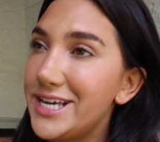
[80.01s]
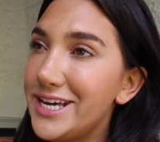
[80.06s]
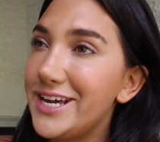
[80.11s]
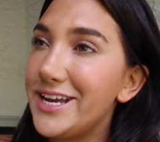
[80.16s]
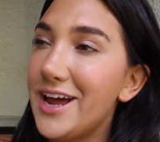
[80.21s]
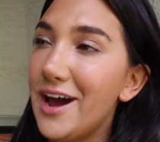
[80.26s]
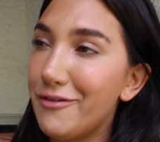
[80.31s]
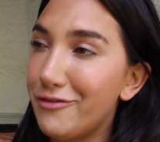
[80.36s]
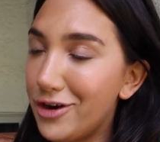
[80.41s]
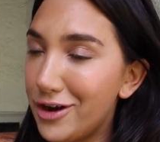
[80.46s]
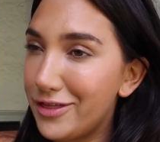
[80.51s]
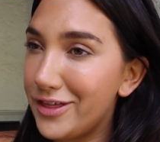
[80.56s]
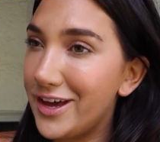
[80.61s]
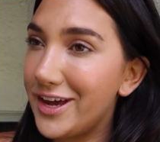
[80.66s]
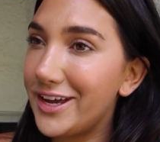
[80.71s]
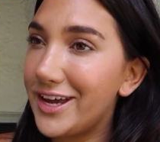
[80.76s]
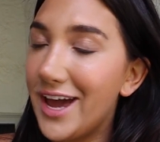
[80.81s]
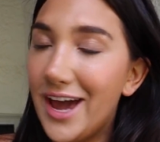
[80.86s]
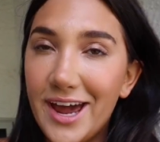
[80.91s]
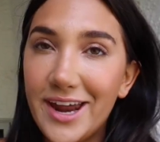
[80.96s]
in
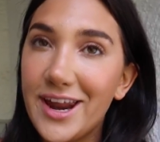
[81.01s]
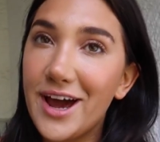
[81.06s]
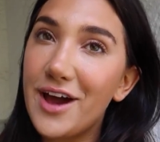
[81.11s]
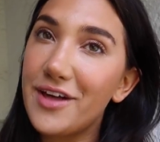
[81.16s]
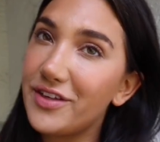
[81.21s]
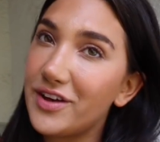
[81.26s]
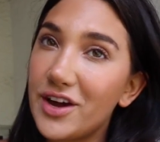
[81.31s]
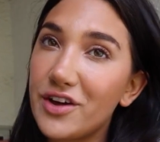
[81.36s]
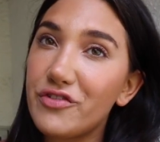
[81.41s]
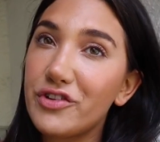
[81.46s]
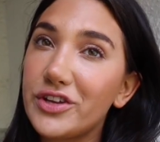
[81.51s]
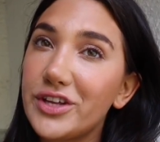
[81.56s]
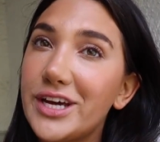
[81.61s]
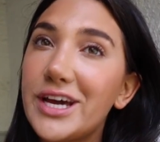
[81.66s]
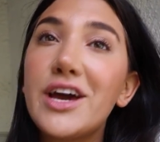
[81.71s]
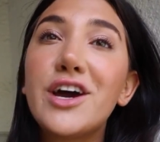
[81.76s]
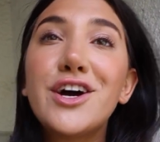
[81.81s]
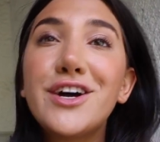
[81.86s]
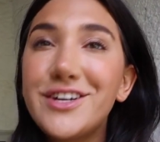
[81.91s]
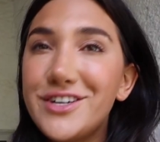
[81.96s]
everything, and I think I
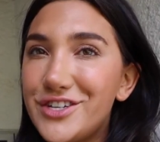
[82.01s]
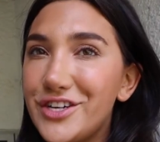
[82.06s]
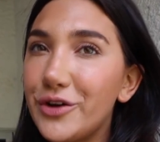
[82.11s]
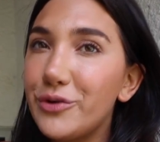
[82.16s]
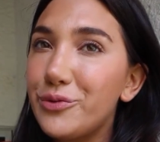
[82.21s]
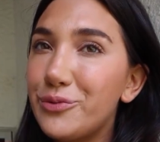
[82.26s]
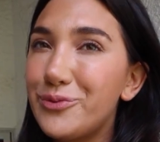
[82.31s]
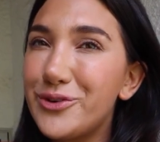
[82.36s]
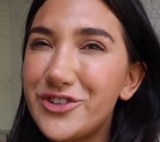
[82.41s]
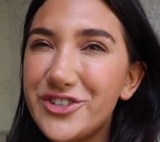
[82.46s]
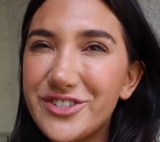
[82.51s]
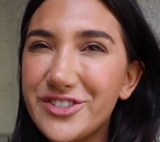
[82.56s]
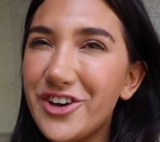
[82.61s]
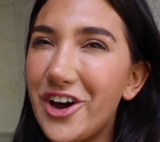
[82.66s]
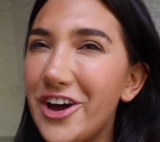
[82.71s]
really do, which is